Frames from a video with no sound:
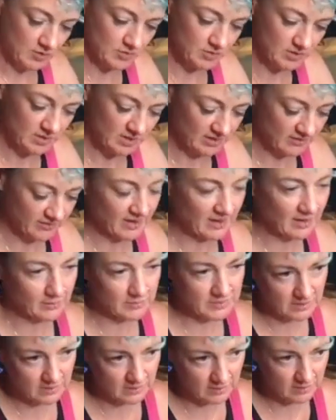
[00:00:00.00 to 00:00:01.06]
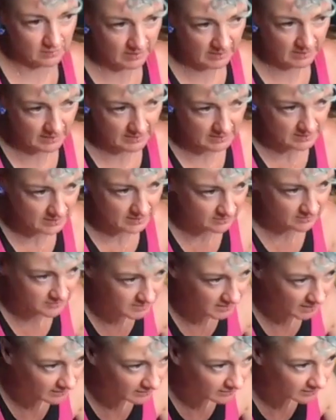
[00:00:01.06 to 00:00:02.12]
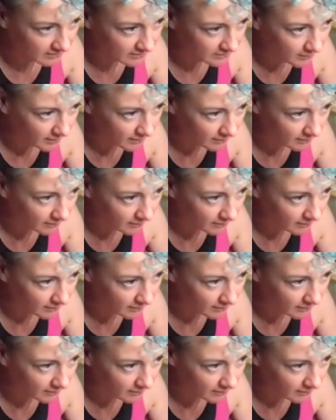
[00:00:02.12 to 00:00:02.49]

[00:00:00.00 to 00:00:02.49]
You should have absolutely plenty of sand as